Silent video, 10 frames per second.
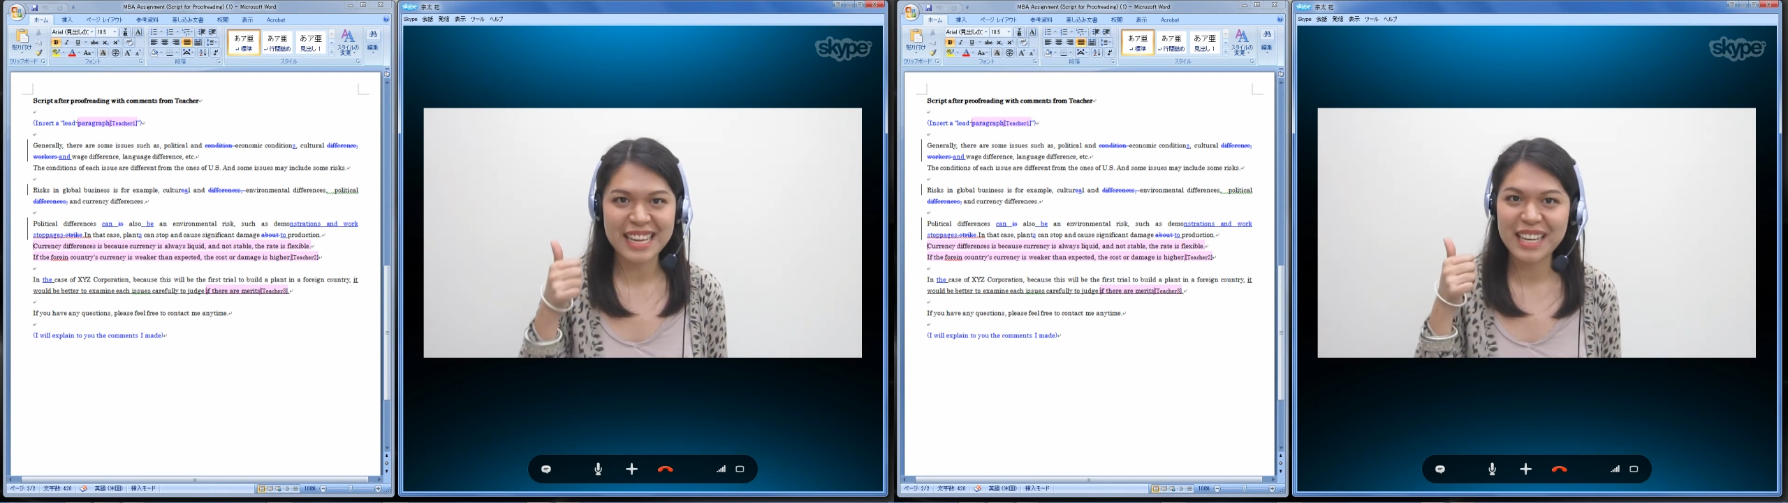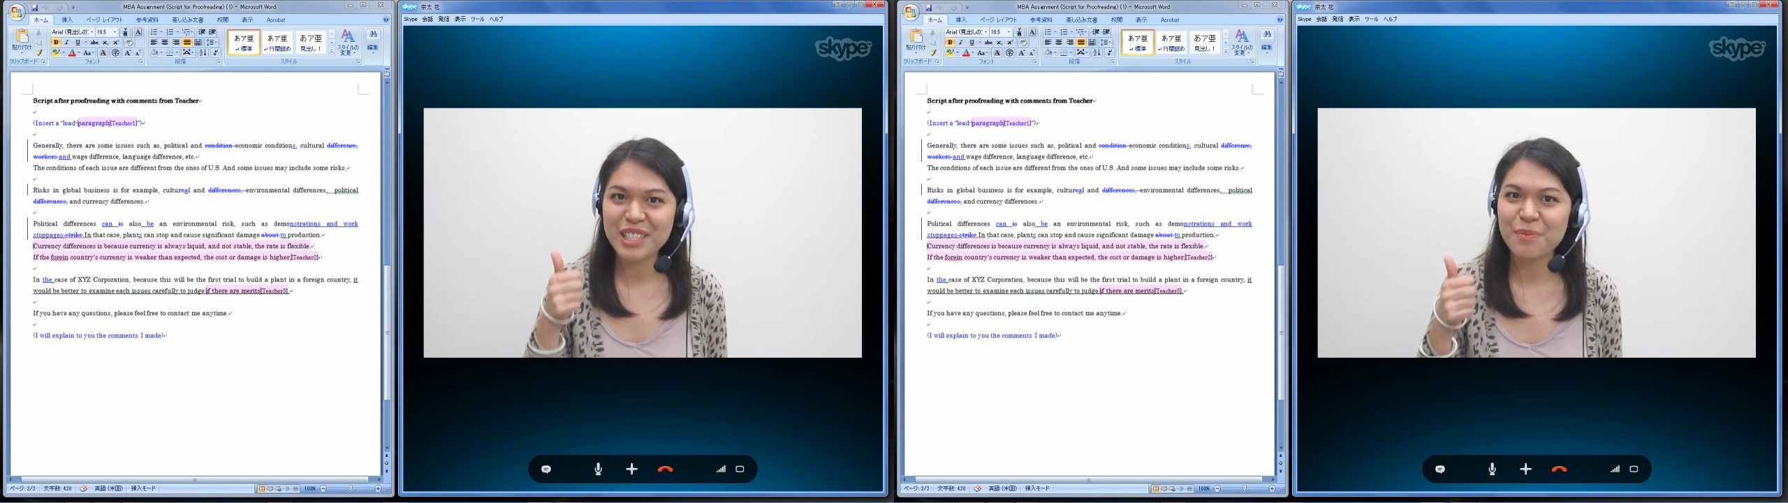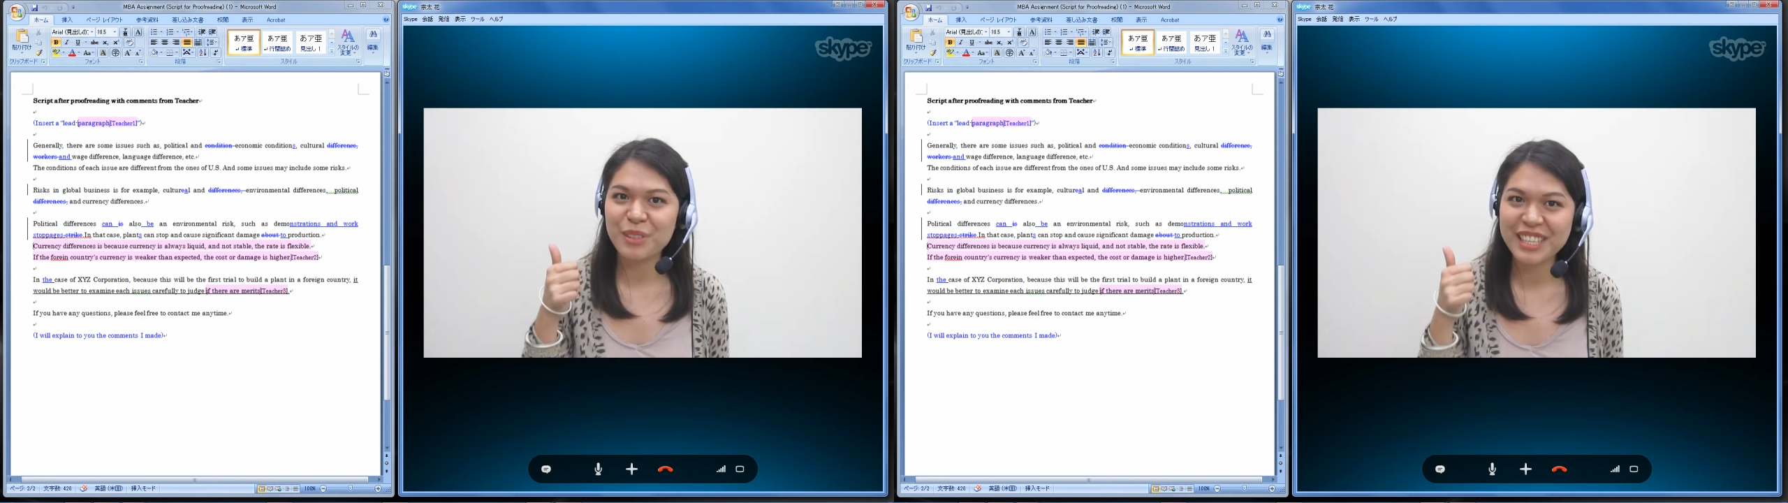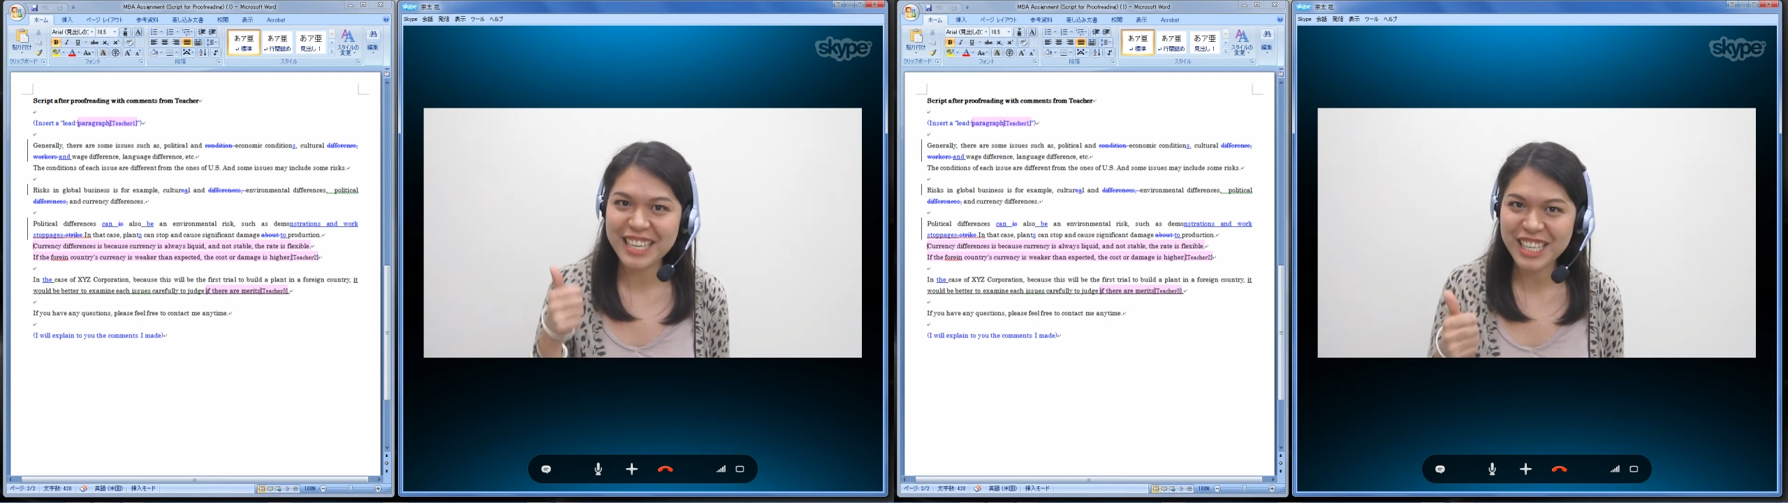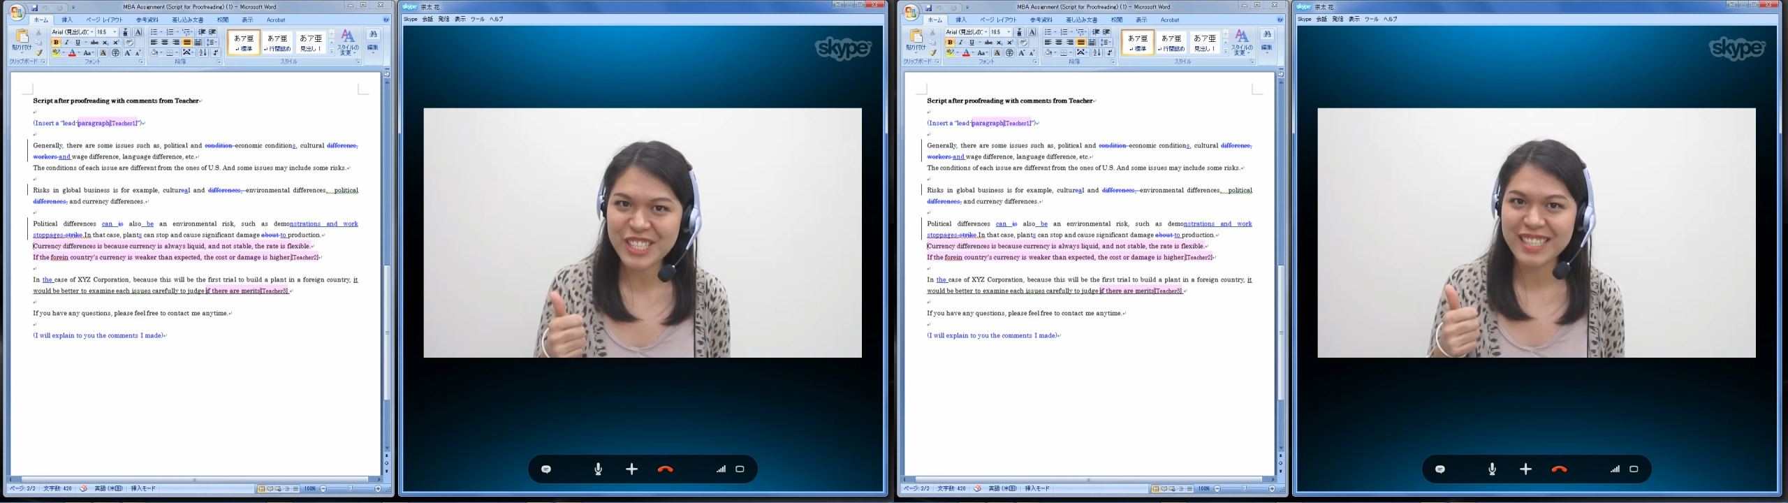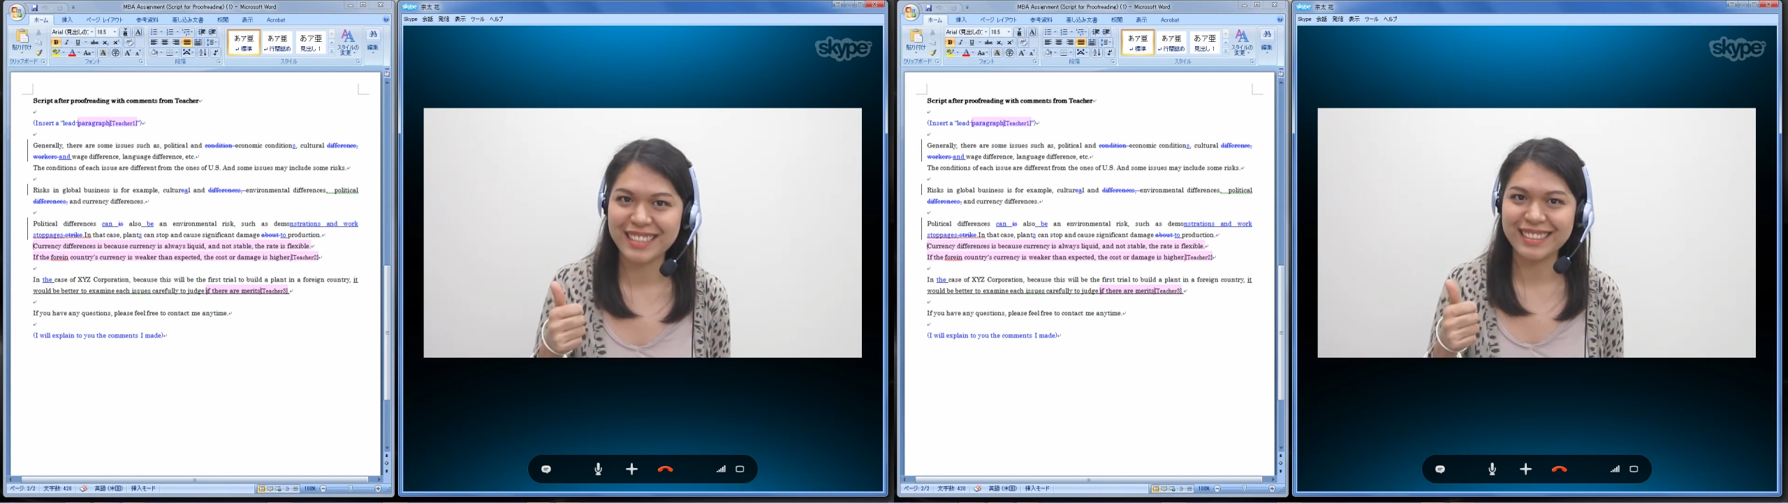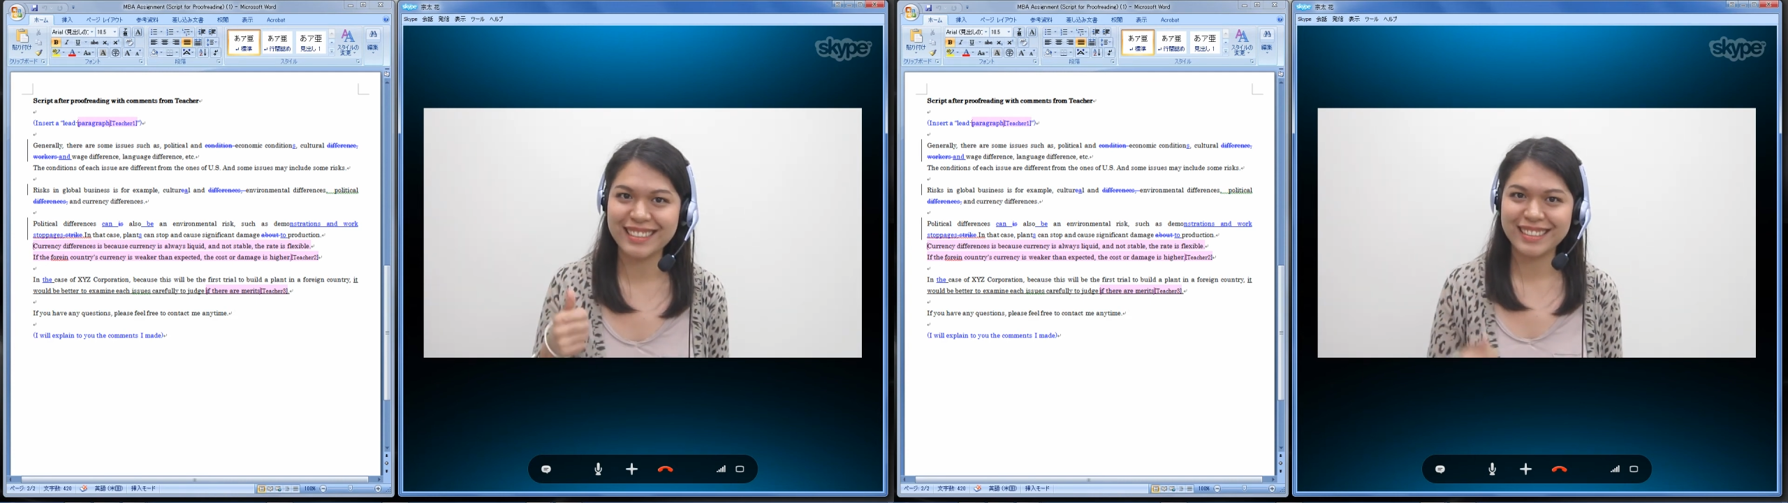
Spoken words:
explanation.